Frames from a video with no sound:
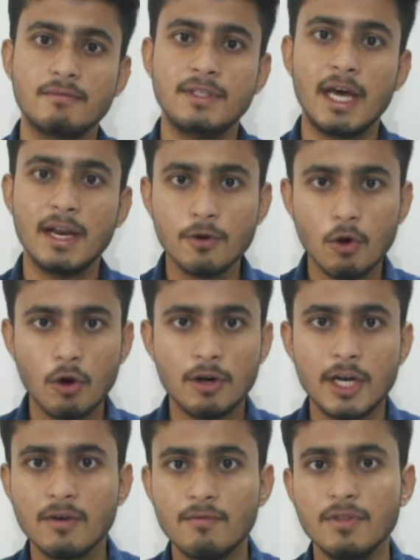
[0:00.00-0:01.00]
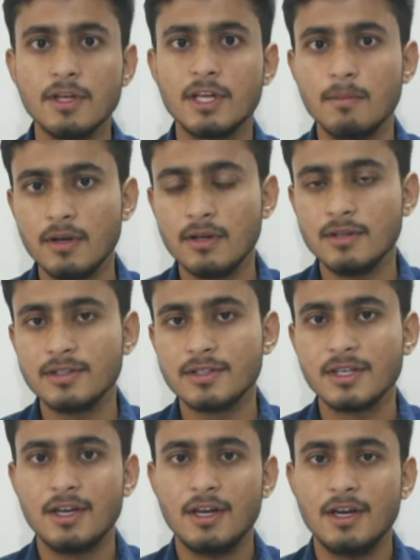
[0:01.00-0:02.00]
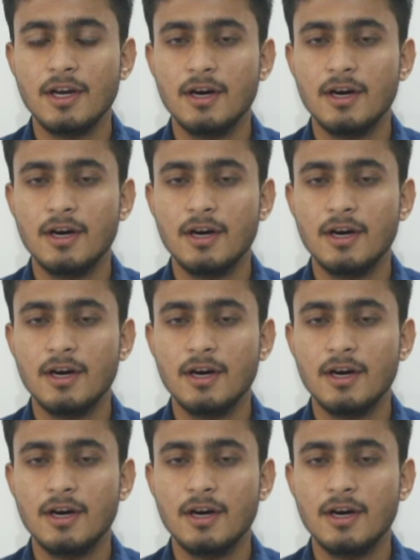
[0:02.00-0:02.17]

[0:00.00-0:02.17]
direct contact with the chemicals. Hmm.